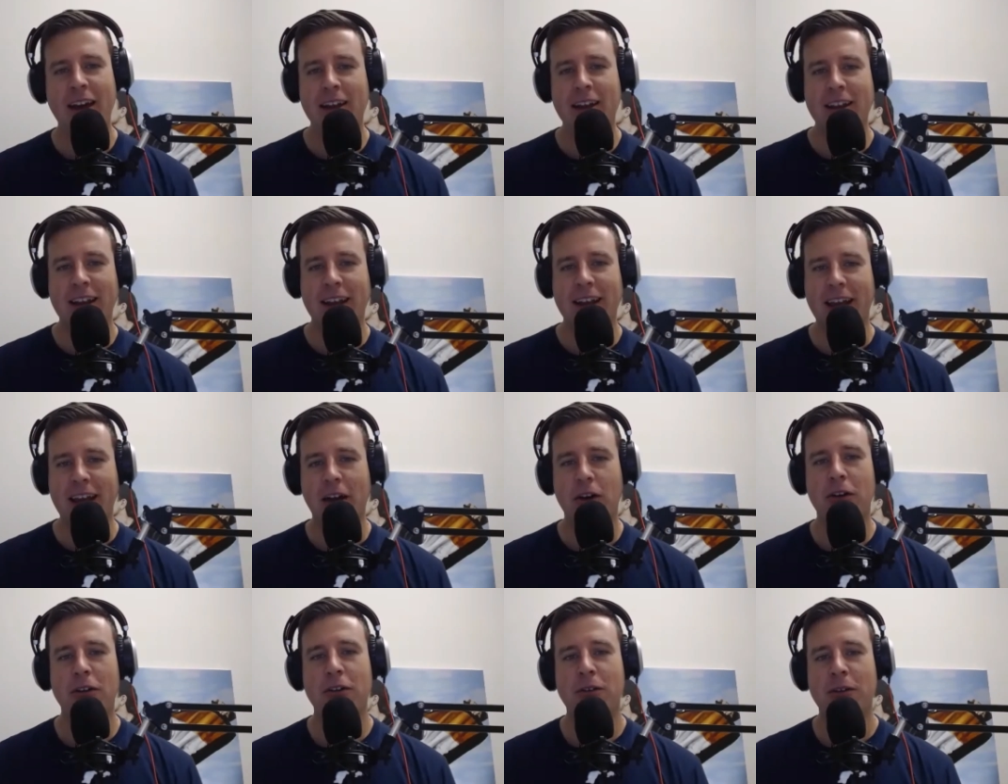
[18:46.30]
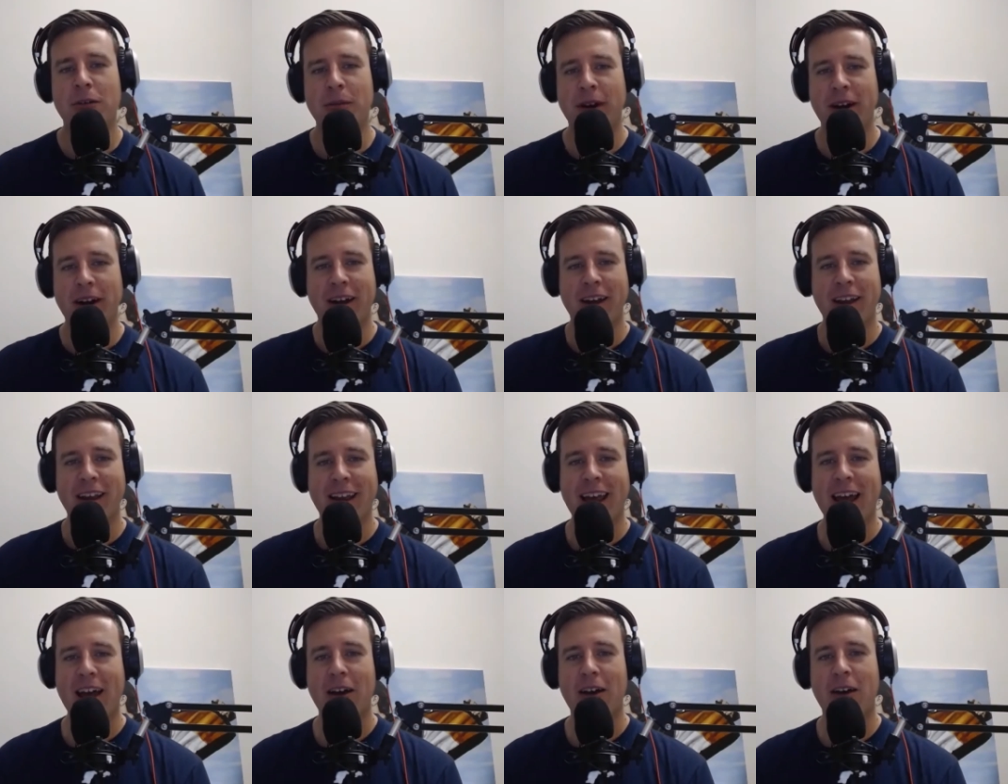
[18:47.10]
like other Mark, like
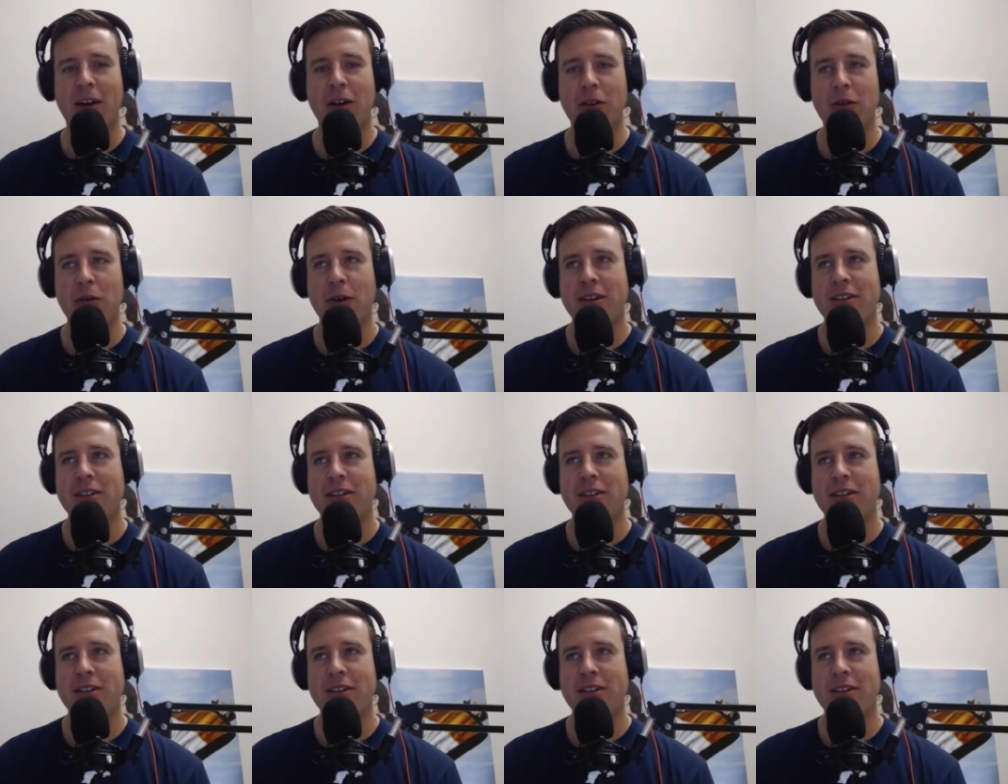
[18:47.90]
otherwise,